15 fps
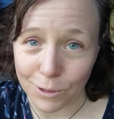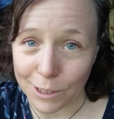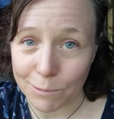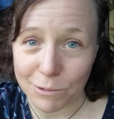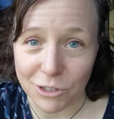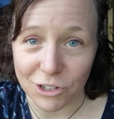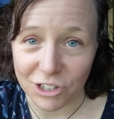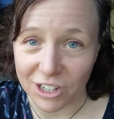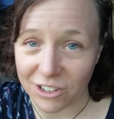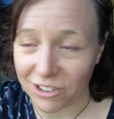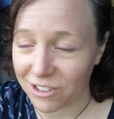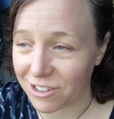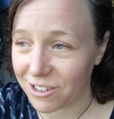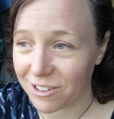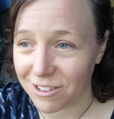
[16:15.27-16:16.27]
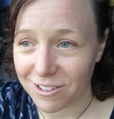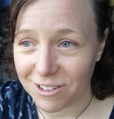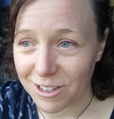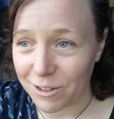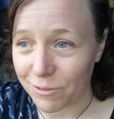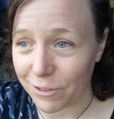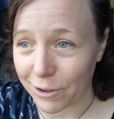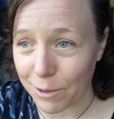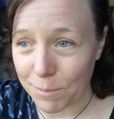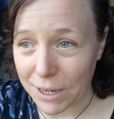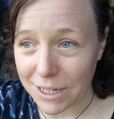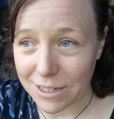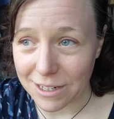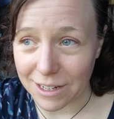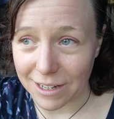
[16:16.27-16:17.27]
It was just very
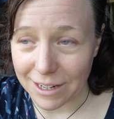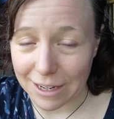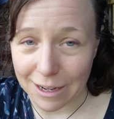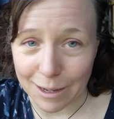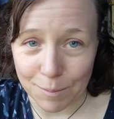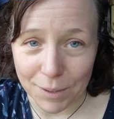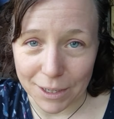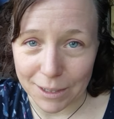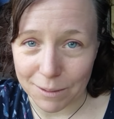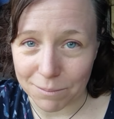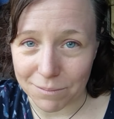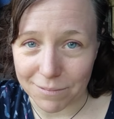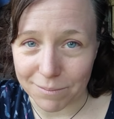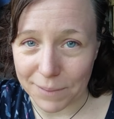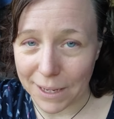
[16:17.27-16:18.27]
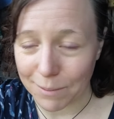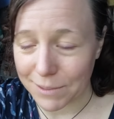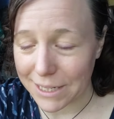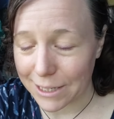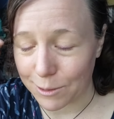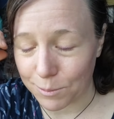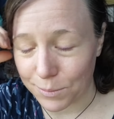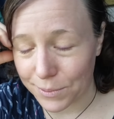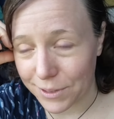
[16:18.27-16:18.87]
much like I might be able to help.